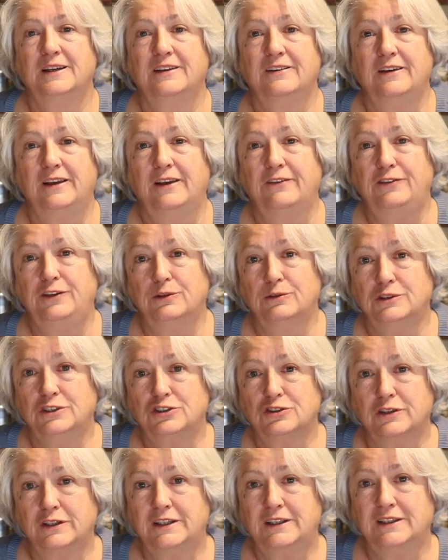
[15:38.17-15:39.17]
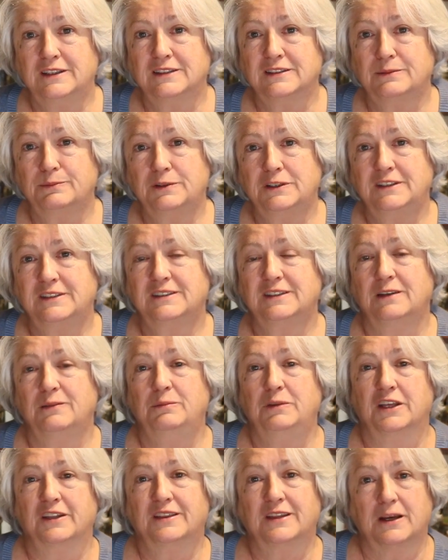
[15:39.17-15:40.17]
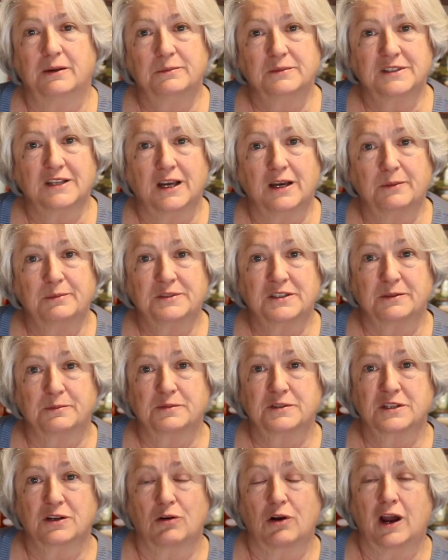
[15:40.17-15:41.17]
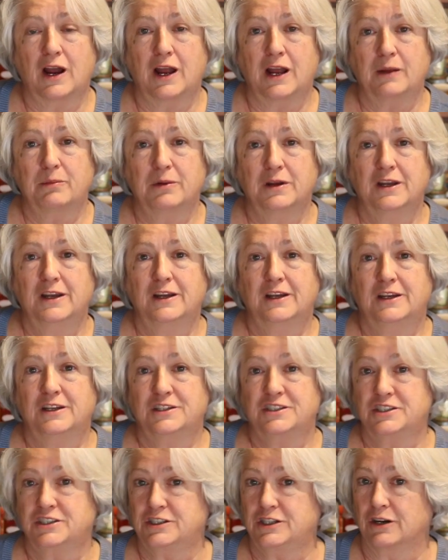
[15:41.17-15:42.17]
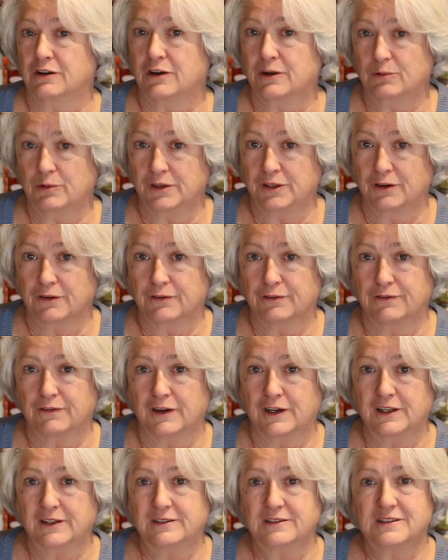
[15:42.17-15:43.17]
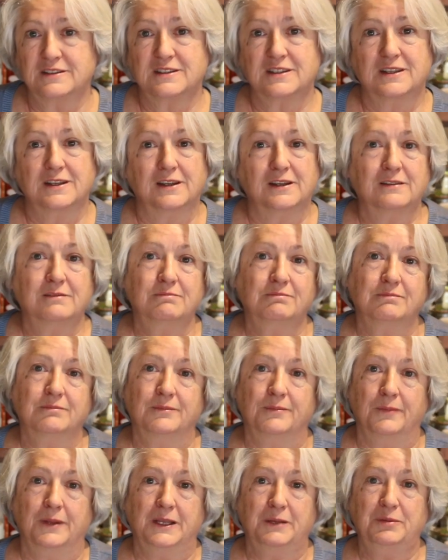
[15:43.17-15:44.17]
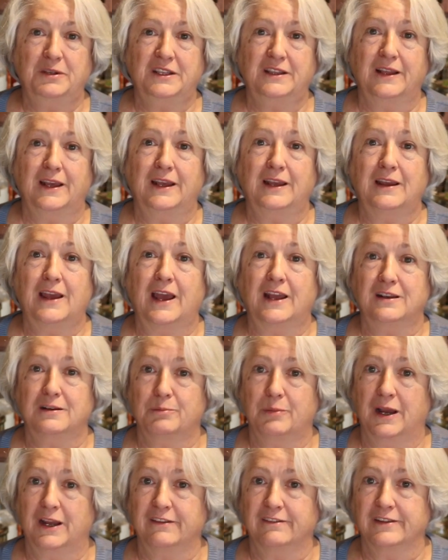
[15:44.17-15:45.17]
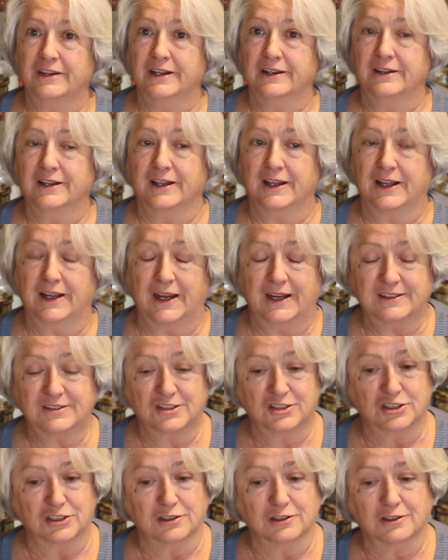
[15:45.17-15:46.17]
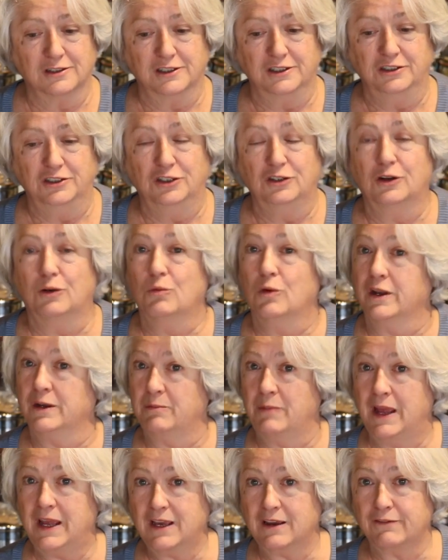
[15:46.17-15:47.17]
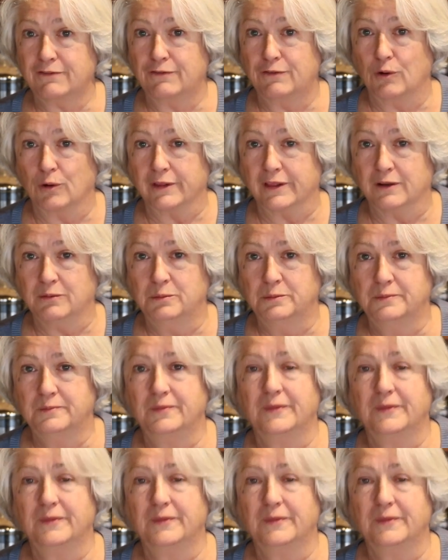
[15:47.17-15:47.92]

If you enjoyed this, please give me a thumbs up, subscribe, share it with your friends that maybe they had to buy vanilla last year and you don't want to make it for them.